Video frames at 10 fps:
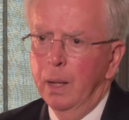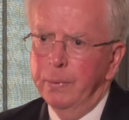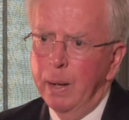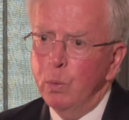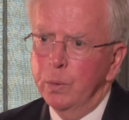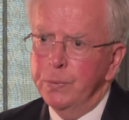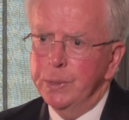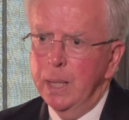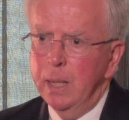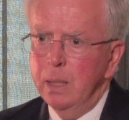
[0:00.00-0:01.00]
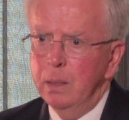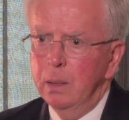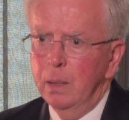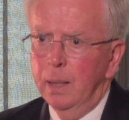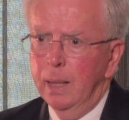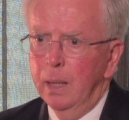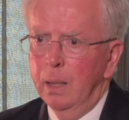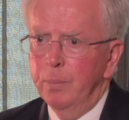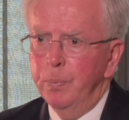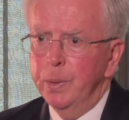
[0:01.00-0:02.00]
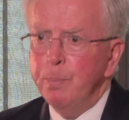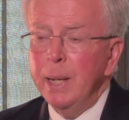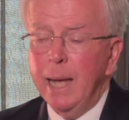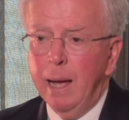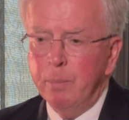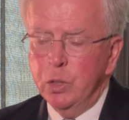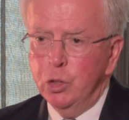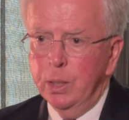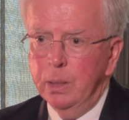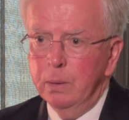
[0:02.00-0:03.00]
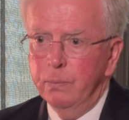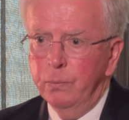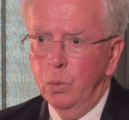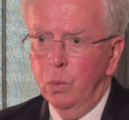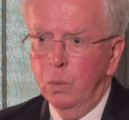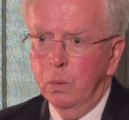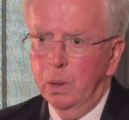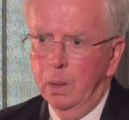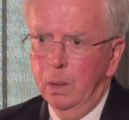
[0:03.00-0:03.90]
They would have seen the PR machine for